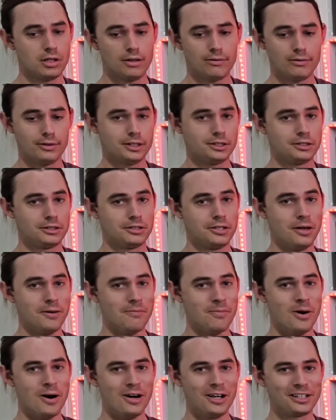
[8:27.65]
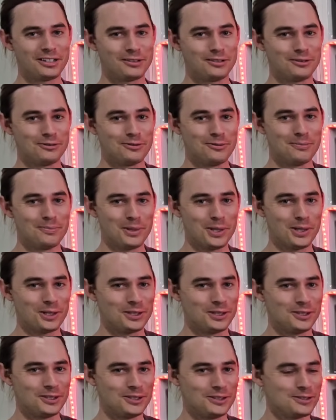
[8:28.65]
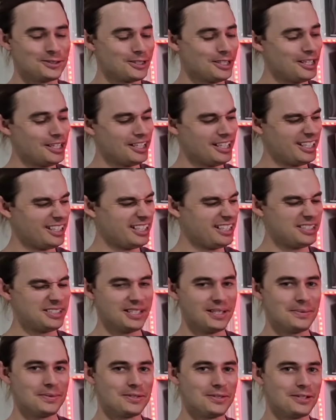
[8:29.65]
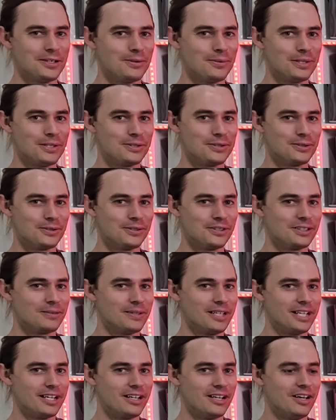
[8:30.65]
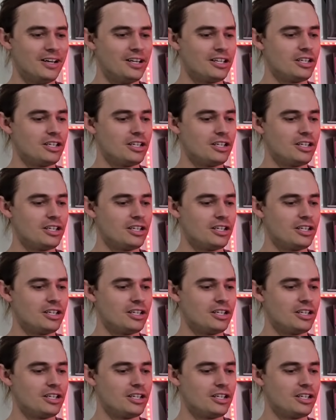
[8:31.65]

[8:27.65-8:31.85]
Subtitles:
I've listened to Michael from PokeOz, and he seems to know what he's talking about.